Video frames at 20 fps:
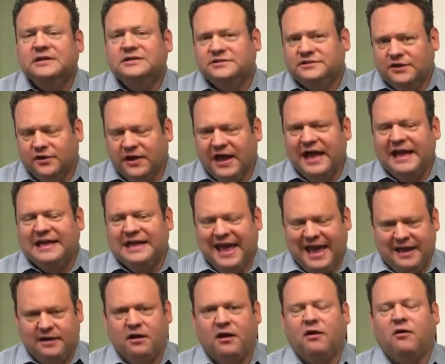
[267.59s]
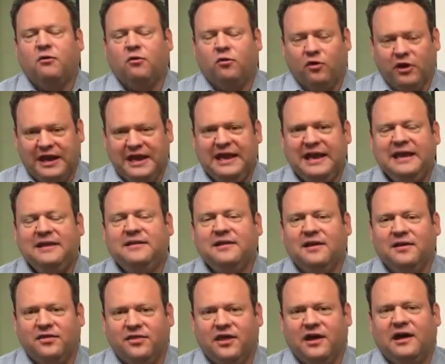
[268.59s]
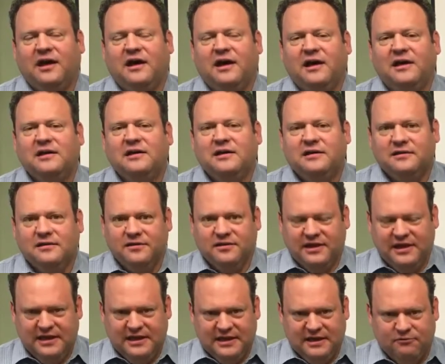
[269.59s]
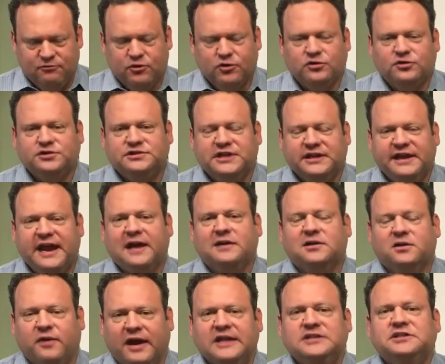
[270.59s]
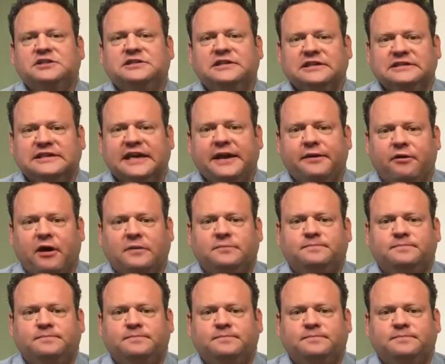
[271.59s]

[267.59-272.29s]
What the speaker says: So again, read the rules, the declarations, etc.